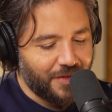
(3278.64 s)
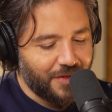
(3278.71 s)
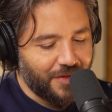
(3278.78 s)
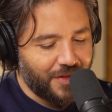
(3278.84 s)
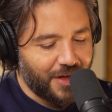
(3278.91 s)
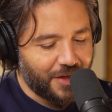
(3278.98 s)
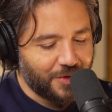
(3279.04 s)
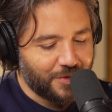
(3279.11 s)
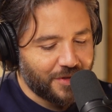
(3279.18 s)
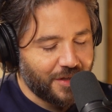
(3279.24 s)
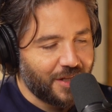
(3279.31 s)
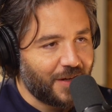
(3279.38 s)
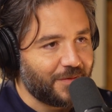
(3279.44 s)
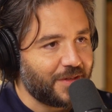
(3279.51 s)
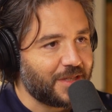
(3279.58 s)
that you still
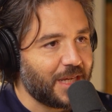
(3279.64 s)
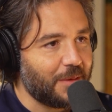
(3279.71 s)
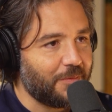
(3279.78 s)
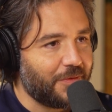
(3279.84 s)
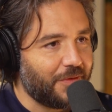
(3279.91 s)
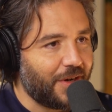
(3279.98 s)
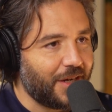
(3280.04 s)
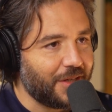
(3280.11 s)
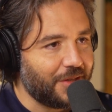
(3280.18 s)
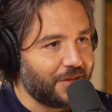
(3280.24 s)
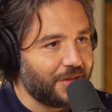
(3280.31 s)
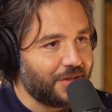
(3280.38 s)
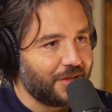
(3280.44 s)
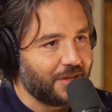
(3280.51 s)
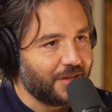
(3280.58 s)
have the same
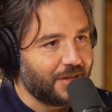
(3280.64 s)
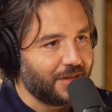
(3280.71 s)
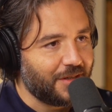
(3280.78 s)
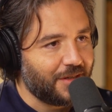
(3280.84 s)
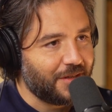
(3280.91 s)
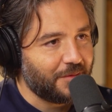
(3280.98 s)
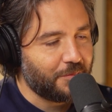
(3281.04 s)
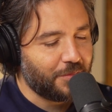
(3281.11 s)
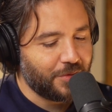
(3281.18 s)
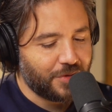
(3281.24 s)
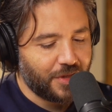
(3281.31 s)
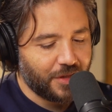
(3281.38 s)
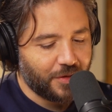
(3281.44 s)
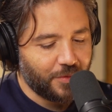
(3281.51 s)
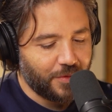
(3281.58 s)
fire
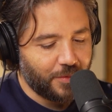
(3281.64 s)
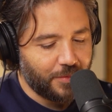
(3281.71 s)
pushing through the